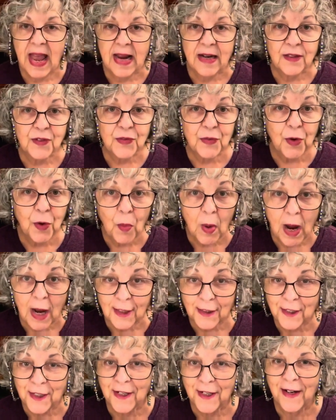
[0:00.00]
Thanks for
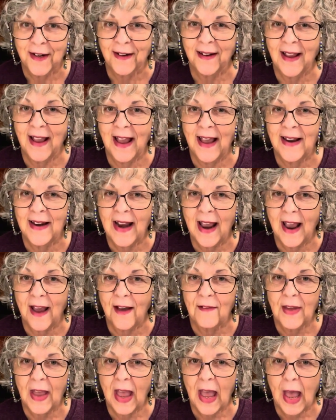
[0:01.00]
watching and
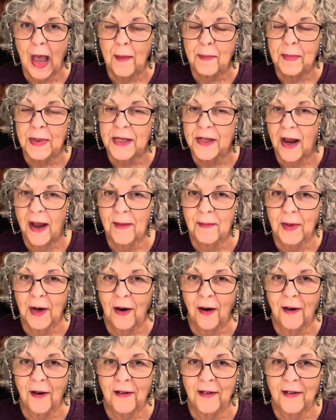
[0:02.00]
have a happy time